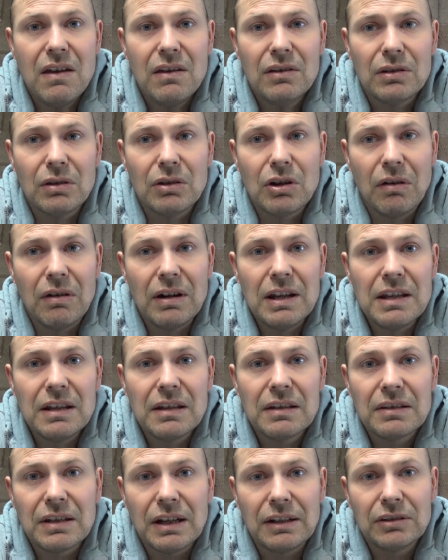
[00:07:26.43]
So currently
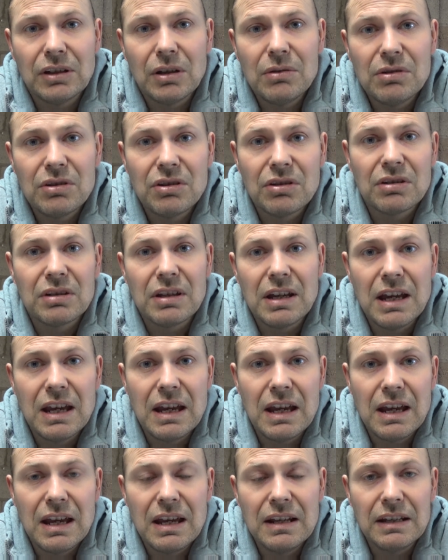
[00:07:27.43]
the Saxo's just
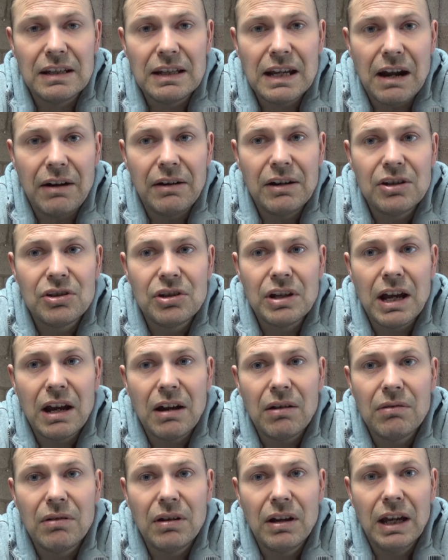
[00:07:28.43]
in the garage now.